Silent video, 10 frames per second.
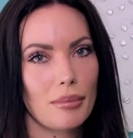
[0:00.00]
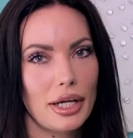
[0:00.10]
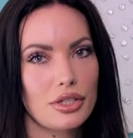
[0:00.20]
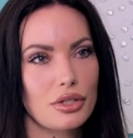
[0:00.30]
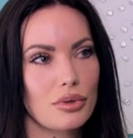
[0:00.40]
I'm
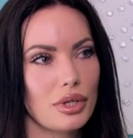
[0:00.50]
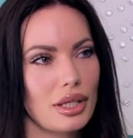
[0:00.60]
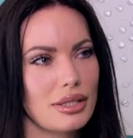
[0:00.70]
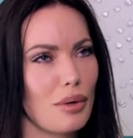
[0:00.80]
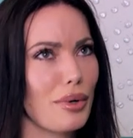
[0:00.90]
actually doing
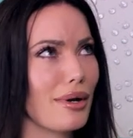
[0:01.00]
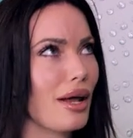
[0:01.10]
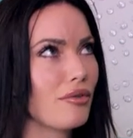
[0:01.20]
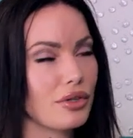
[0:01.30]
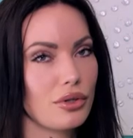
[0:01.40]
things I would
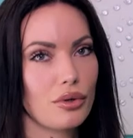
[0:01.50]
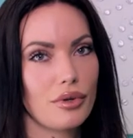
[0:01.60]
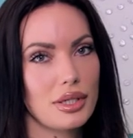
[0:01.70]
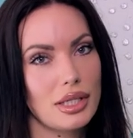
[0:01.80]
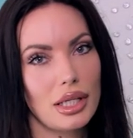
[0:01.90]
never do if
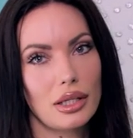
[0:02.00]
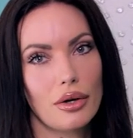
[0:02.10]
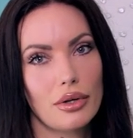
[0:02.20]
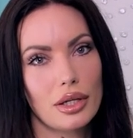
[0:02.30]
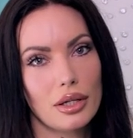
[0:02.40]
I was getting
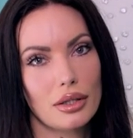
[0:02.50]
loaded.